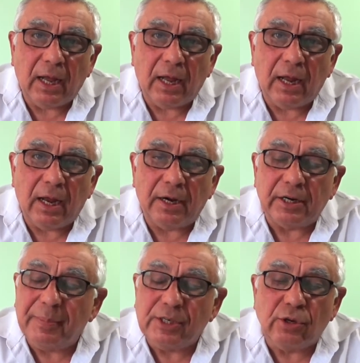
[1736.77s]
uh,
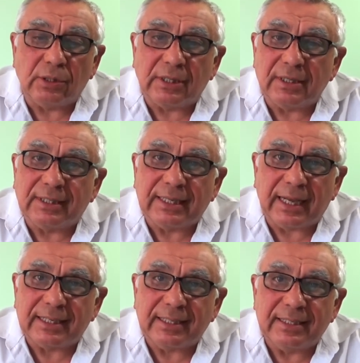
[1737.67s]
Rebbe Jonathan
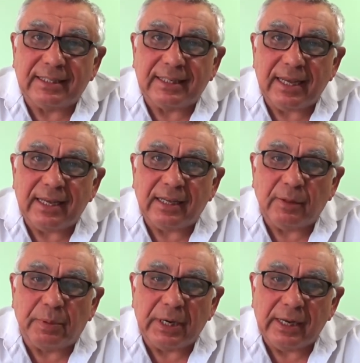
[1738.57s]
Sacks is saying
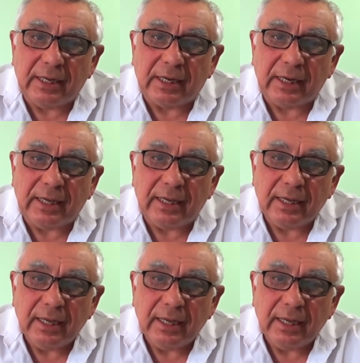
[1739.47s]
it brilliantly.